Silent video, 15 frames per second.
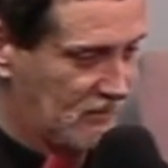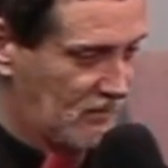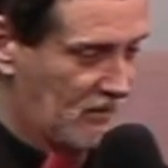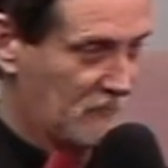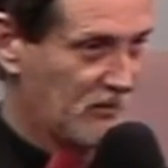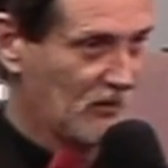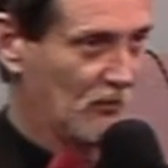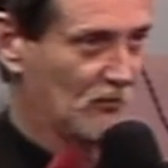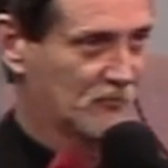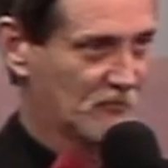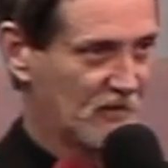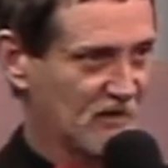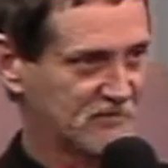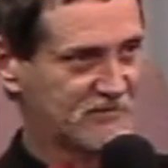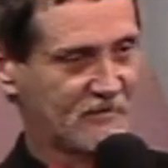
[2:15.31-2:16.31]
I better look
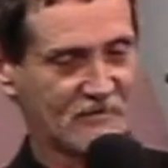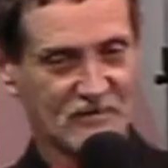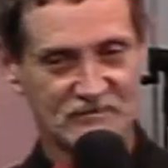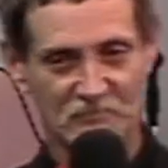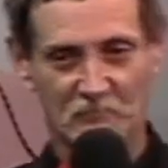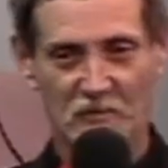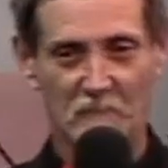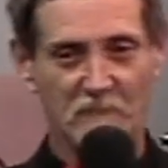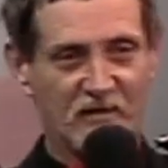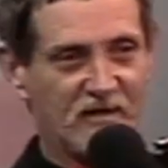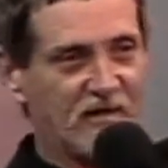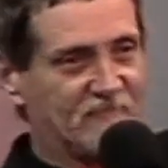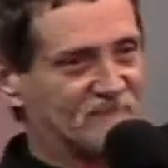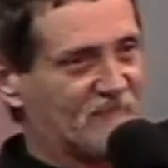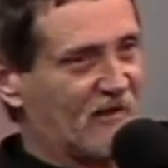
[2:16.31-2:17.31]
around and see if got some of the
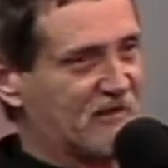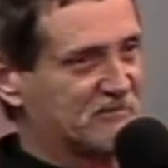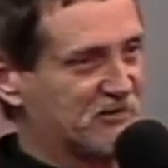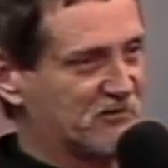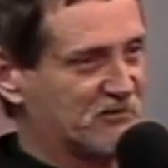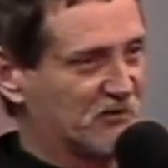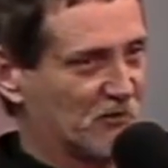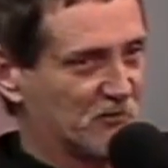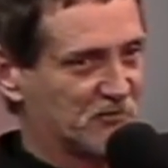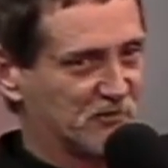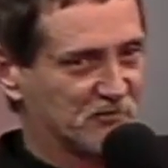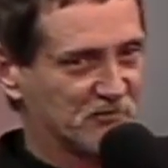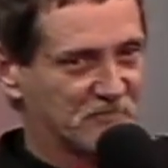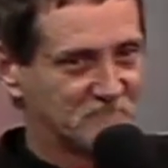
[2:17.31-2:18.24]
big, fancy churches.